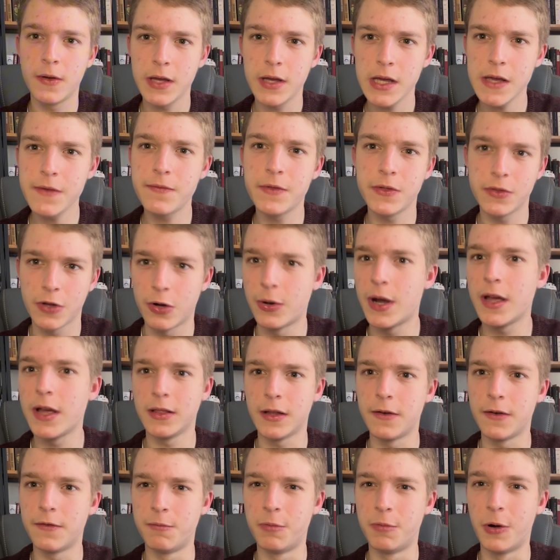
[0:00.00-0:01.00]
even though I
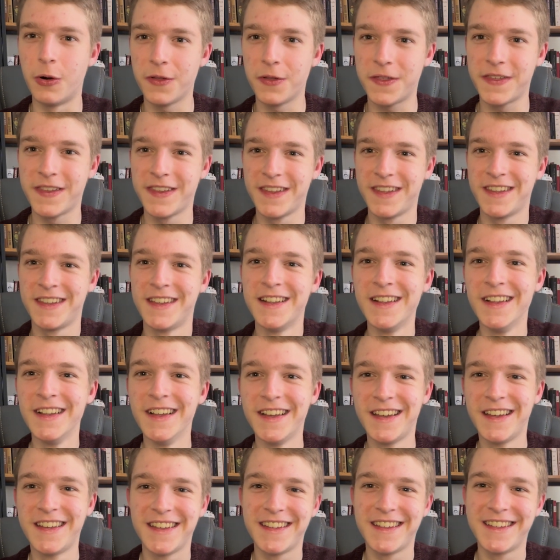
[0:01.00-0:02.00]
love both.
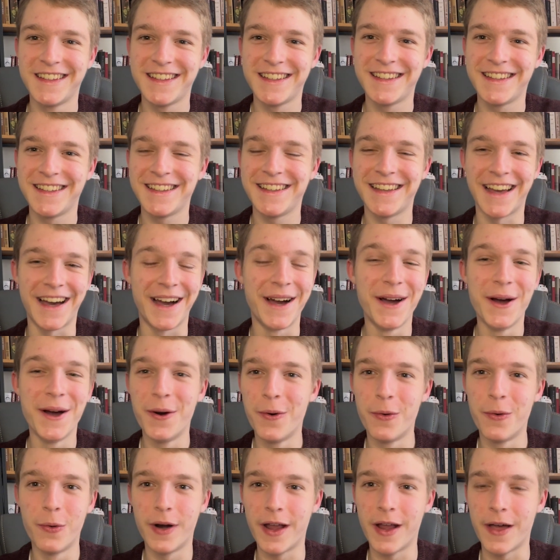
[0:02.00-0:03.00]
Yeah,
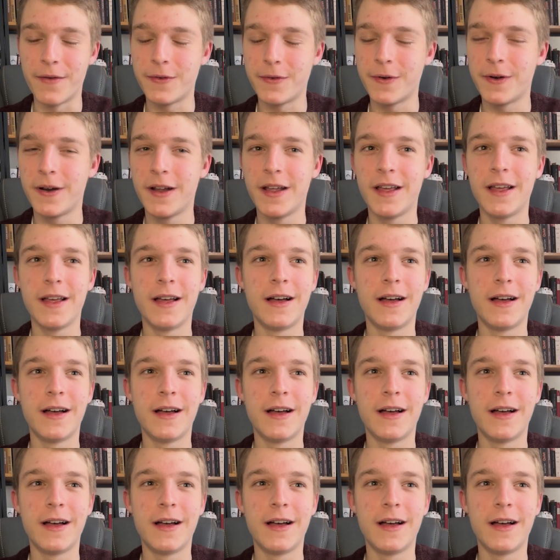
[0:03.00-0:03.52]
whatever.